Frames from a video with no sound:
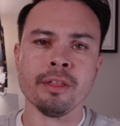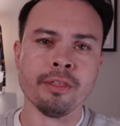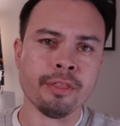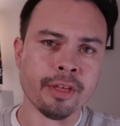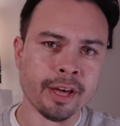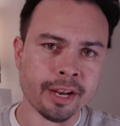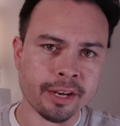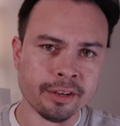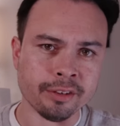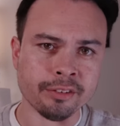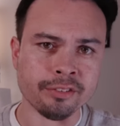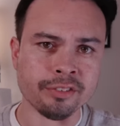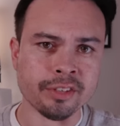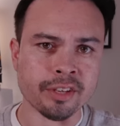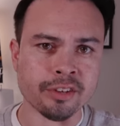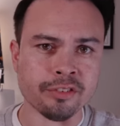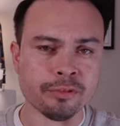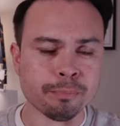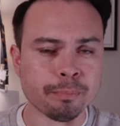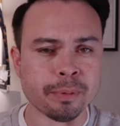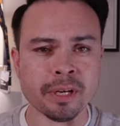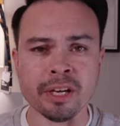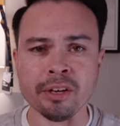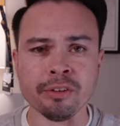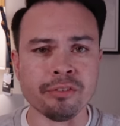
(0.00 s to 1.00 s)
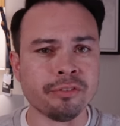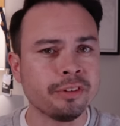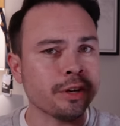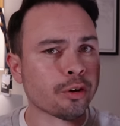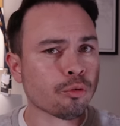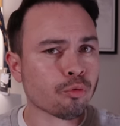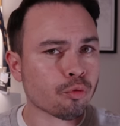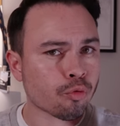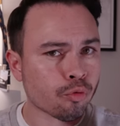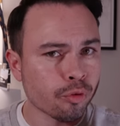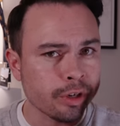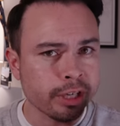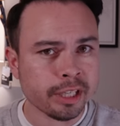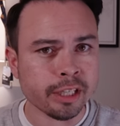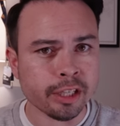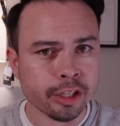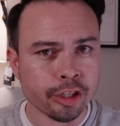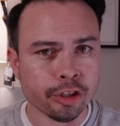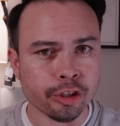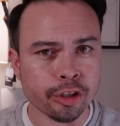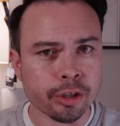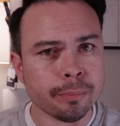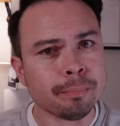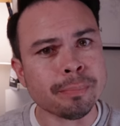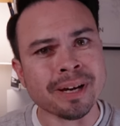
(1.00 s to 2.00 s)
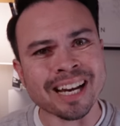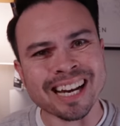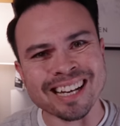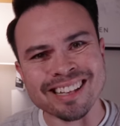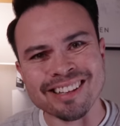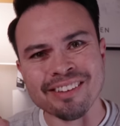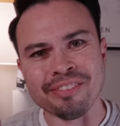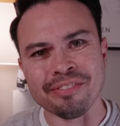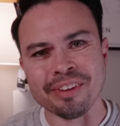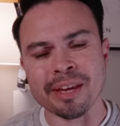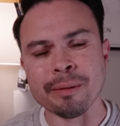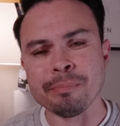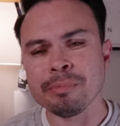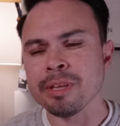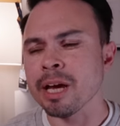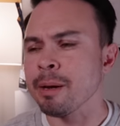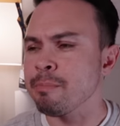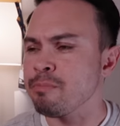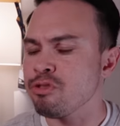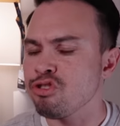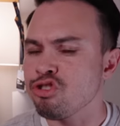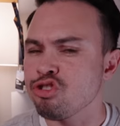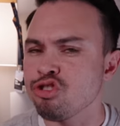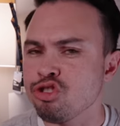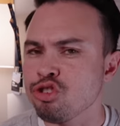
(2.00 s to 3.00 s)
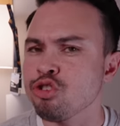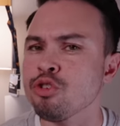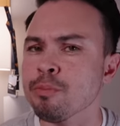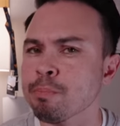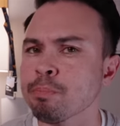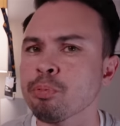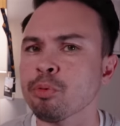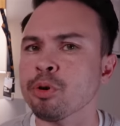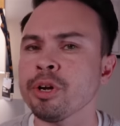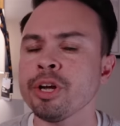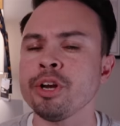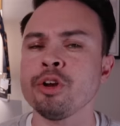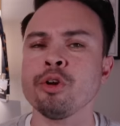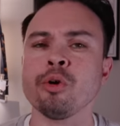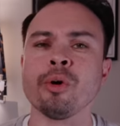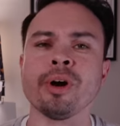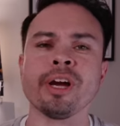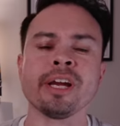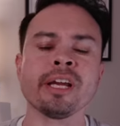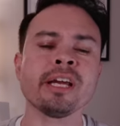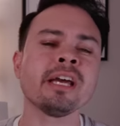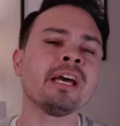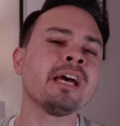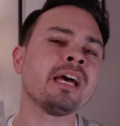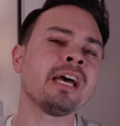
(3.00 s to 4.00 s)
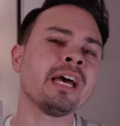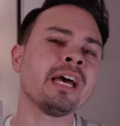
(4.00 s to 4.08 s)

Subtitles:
That Exist," because they're really good, but at the same time, super annoying